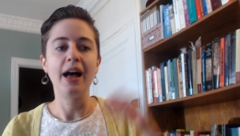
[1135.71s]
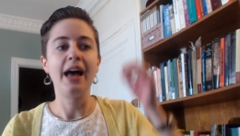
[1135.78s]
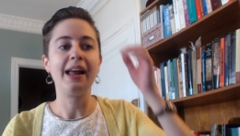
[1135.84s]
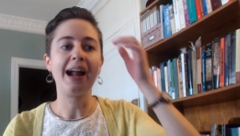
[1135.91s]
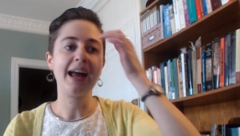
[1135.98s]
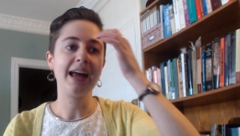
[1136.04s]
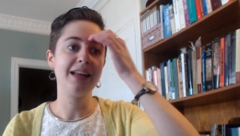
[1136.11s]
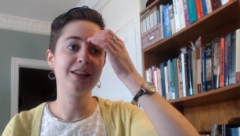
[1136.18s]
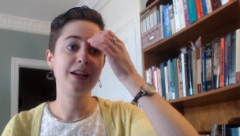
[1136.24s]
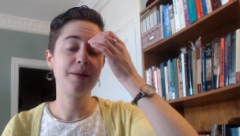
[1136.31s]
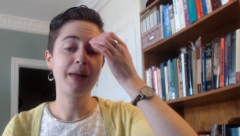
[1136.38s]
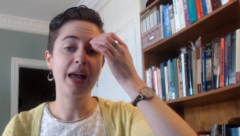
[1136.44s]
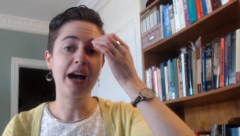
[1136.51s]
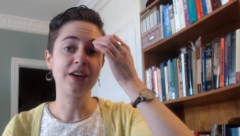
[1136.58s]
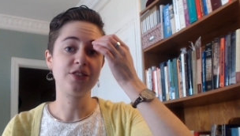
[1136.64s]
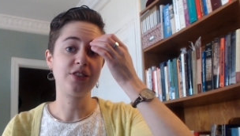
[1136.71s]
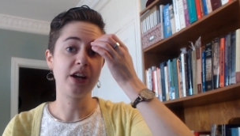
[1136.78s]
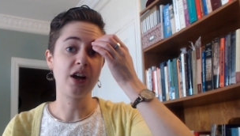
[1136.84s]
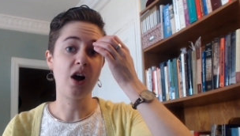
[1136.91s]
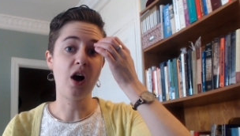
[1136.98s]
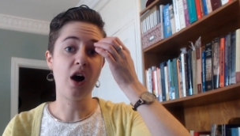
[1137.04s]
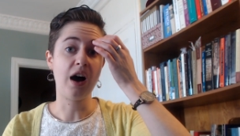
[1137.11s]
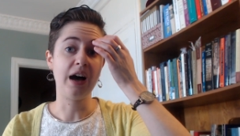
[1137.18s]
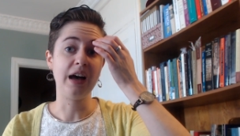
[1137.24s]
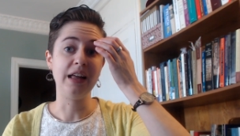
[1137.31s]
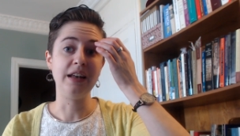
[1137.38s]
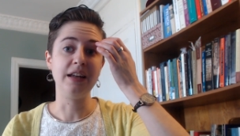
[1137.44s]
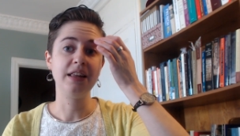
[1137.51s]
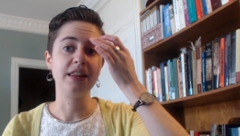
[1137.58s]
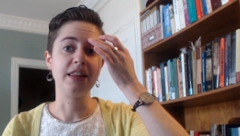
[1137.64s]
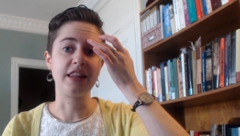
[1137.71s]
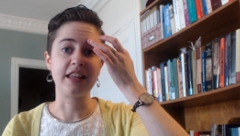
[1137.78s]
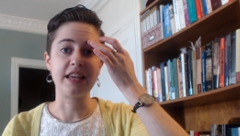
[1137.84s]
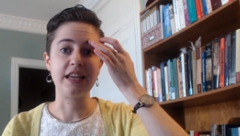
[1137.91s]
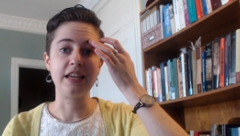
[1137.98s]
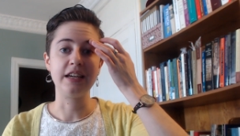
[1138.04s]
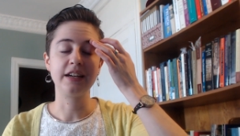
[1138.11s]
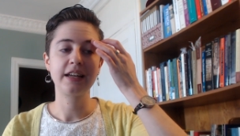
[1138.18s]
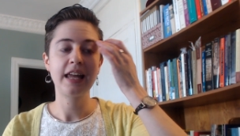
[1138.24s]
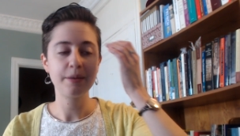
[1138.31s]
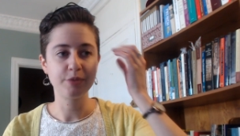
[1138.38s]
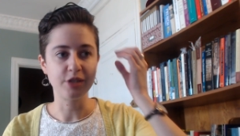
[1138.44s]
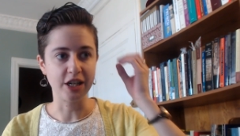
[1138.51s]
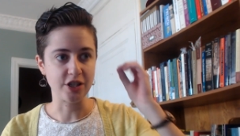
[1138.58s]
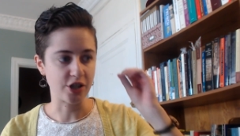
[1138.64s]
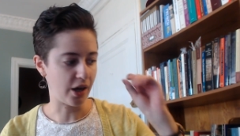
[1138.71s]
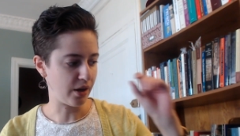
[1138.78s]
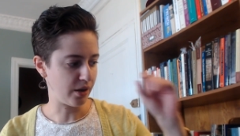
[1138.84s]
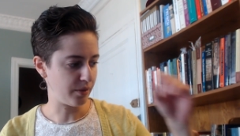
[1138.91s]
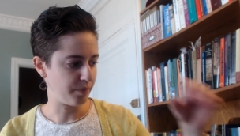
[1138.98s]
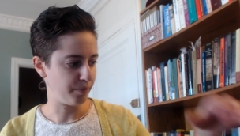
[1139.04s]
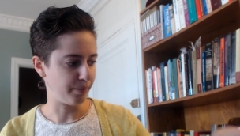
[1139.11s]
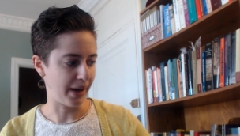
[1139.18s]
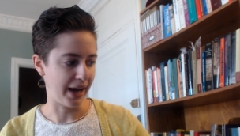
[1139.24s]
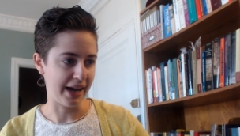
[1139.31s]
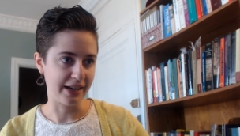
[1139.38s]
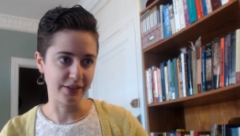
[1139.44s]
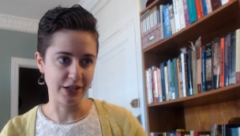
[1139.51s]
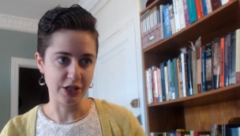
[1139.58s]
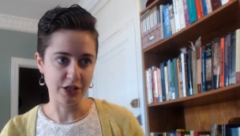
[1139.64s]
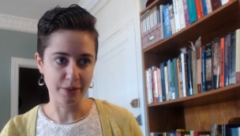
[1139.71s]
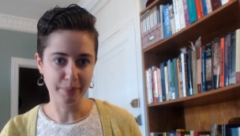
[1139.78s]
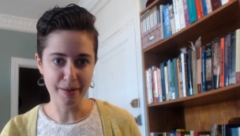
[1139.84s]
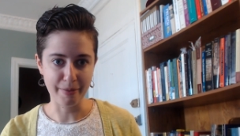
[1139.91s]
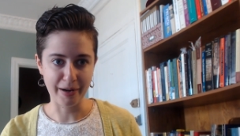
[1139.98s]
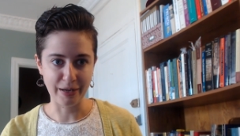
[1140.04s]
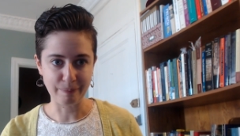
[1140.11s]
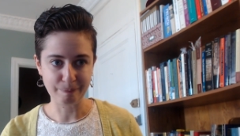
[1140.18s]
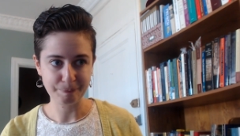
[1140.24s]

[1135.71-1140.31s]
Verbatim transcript: and I ended up casting on the Campside shawl by Alicia Plummer.